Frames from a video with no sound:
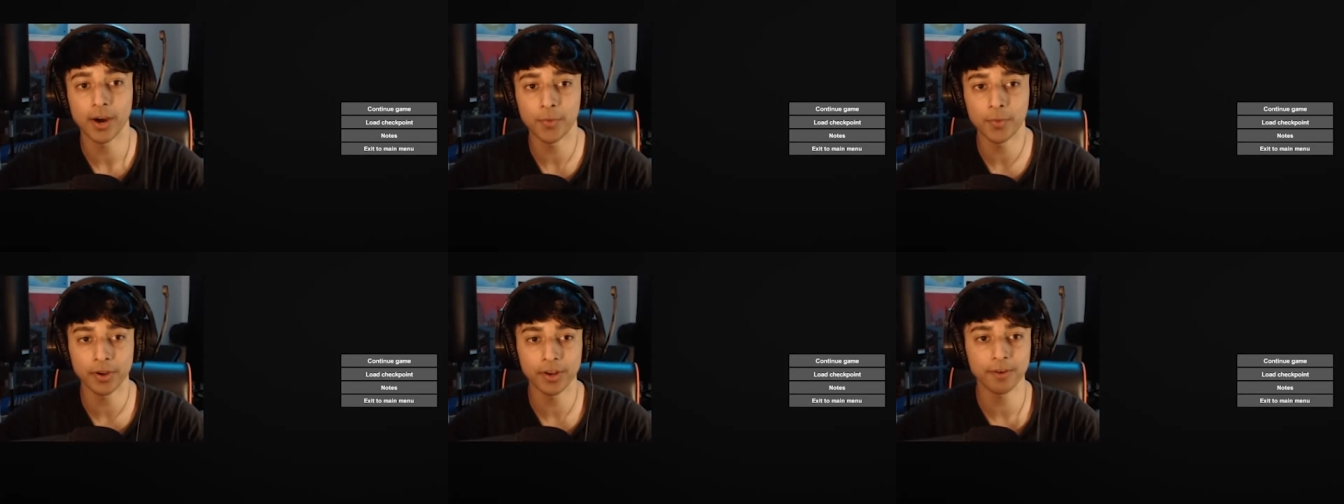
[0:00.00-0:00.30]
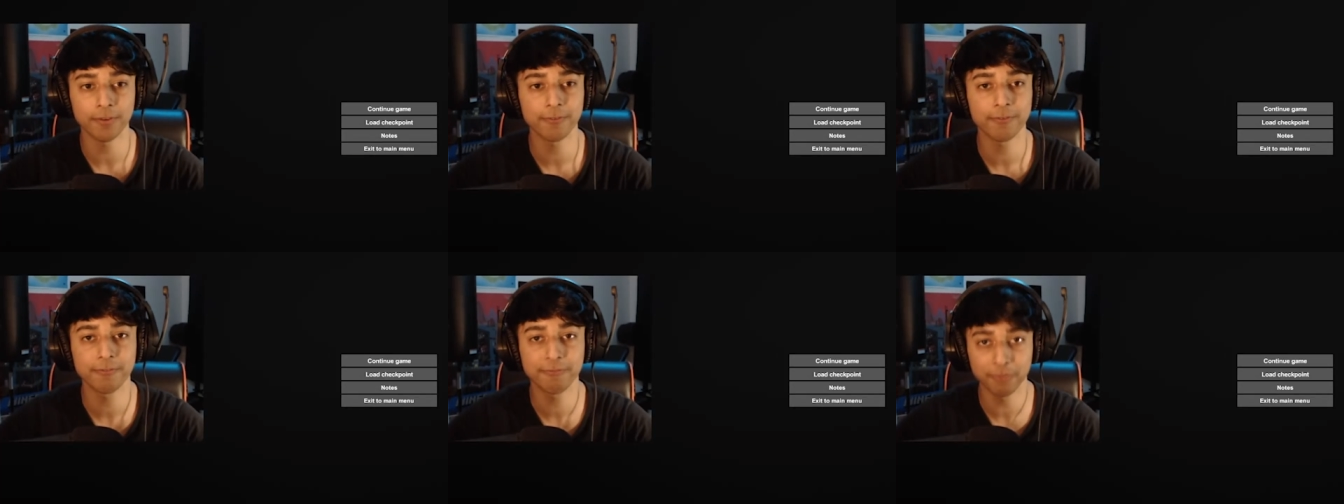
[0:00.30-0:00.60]
want a
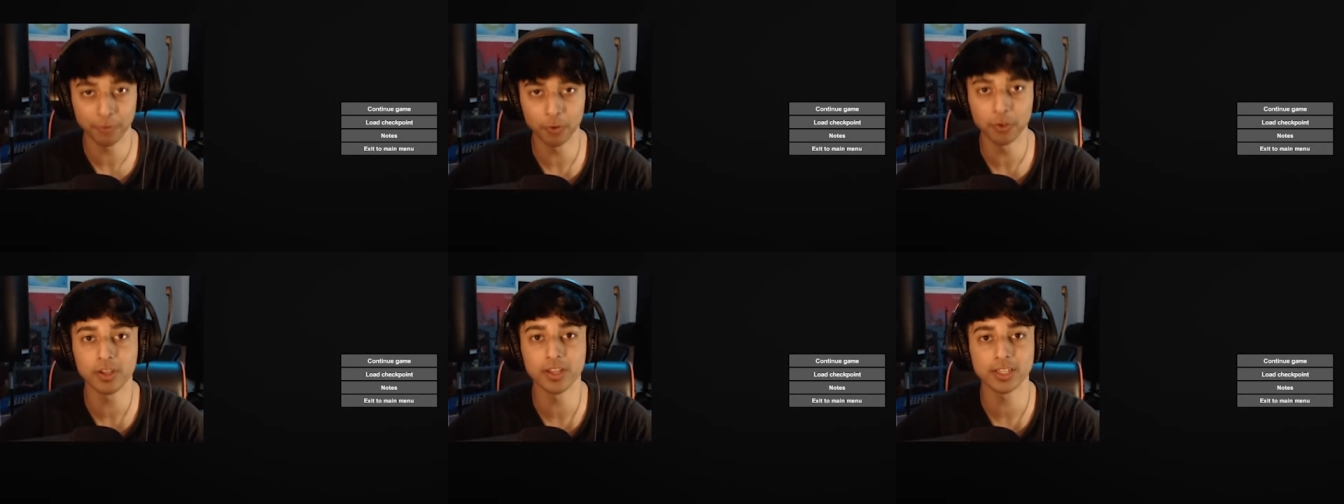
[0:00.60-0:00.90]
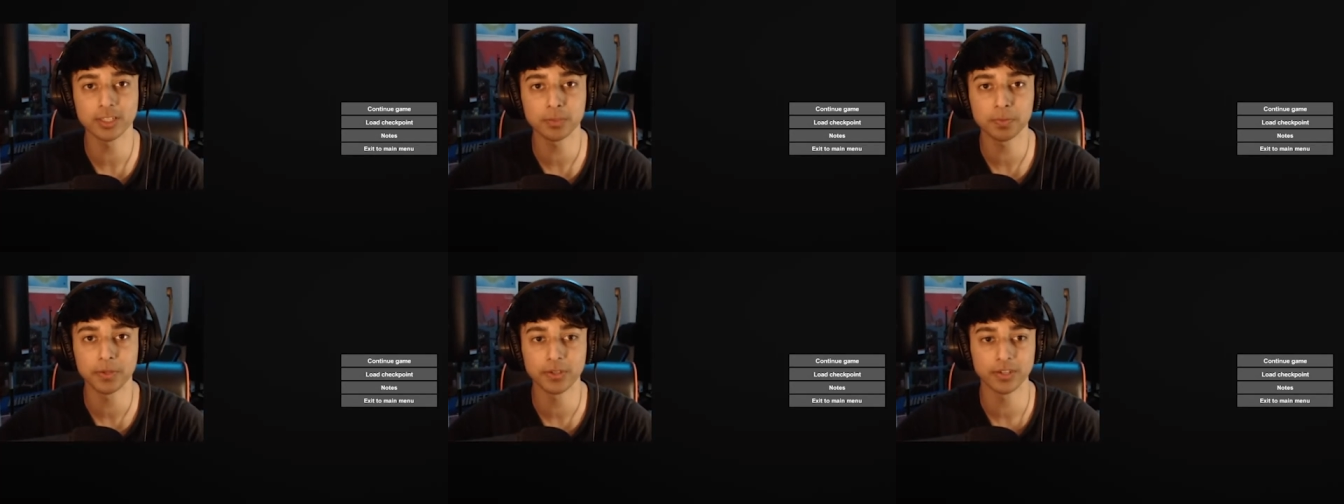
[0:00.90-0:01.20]
full
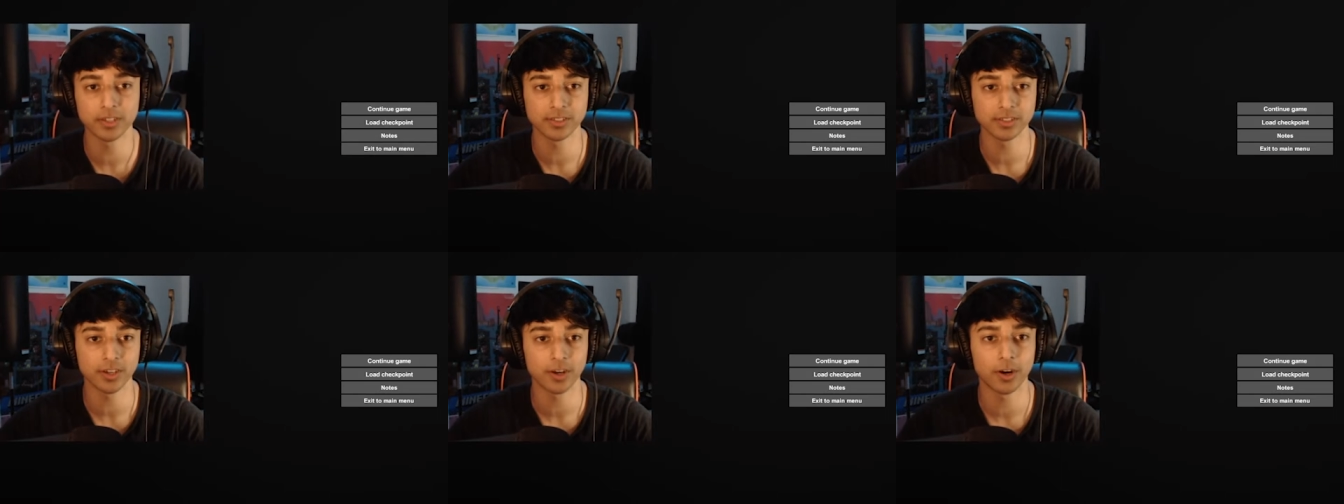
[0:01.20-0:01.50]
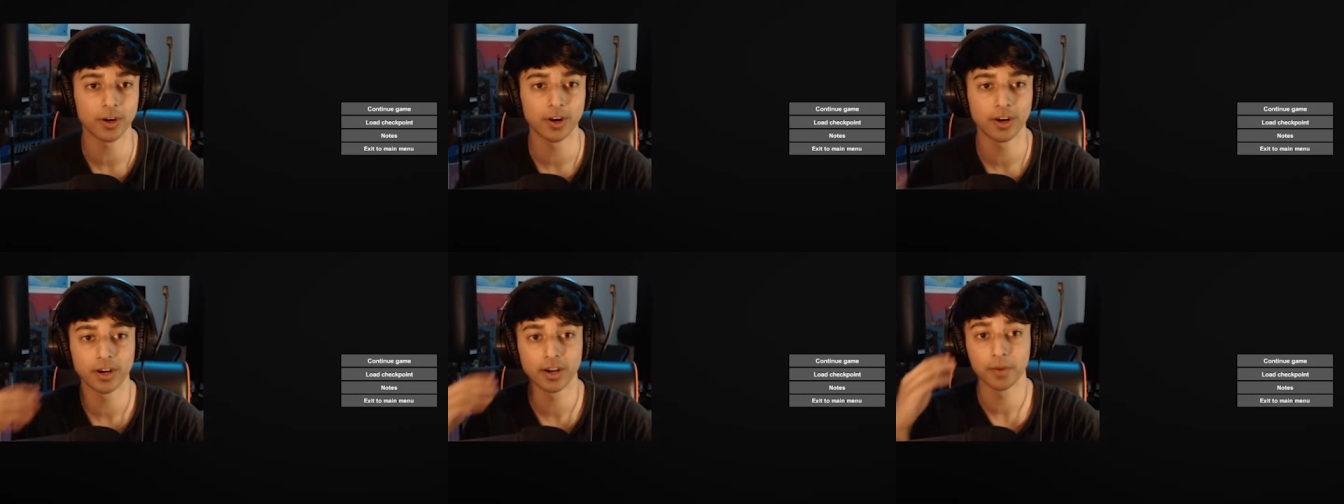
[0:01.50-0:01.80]
experience of
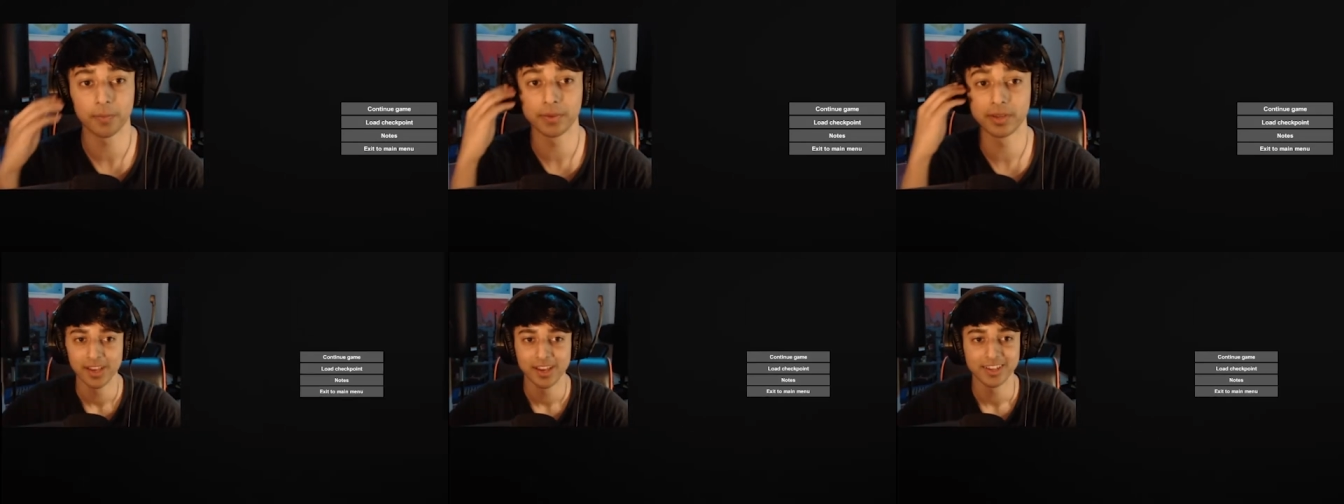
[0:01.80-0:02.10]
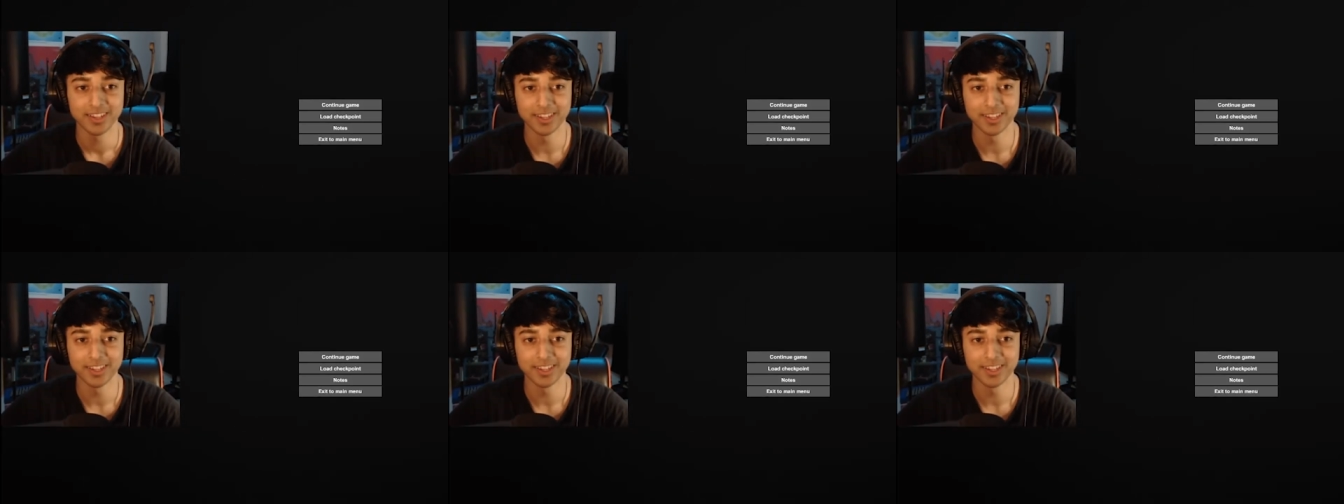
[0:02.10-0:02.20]
horror up in.